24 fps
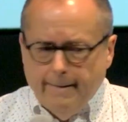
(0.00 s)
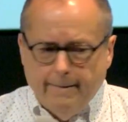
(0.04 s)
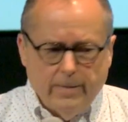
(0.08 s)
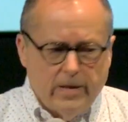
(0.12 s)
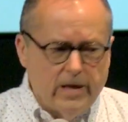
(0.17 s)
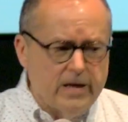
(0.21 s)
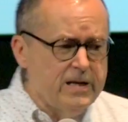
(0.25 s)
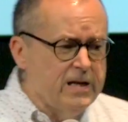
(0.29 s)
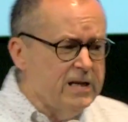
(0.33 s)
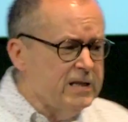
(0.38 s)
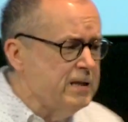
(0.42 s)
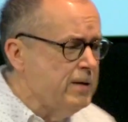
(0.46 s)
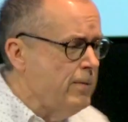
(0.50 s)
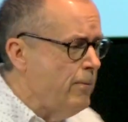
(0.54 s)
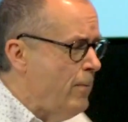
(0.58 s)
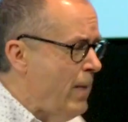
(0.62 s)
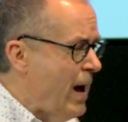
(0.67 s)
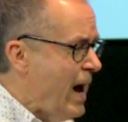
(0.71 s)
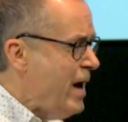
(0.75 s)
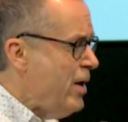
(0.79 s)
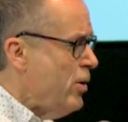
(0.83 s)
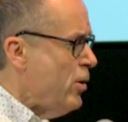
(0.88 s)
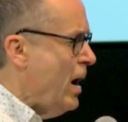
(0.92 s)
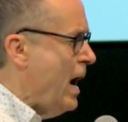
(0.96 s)
It doesn't
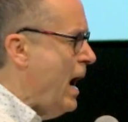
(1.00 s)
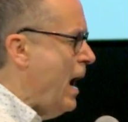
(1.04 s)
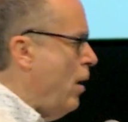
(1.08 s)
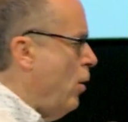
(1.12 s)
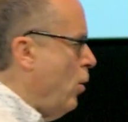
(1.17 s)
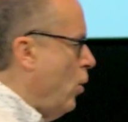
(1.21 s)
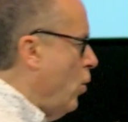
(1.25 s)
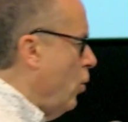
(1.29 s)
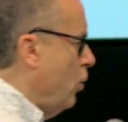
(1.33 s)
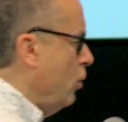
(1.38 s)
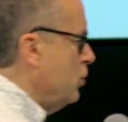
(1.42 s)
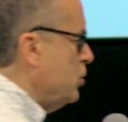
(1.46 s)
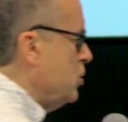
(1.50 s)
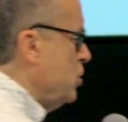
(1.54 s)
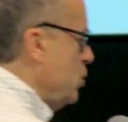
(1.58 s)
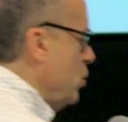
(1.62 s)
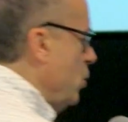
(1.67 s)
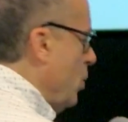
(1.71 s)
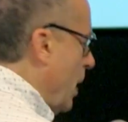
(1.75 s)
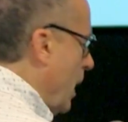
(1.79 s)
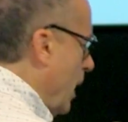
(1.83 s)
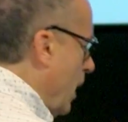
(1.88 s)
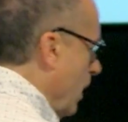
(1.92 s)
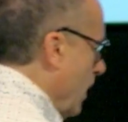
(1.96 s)
matter how old
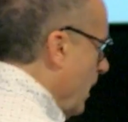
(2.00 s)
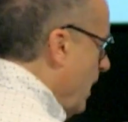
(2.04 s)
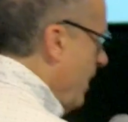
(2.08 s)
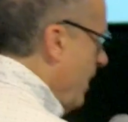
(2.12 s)
you are.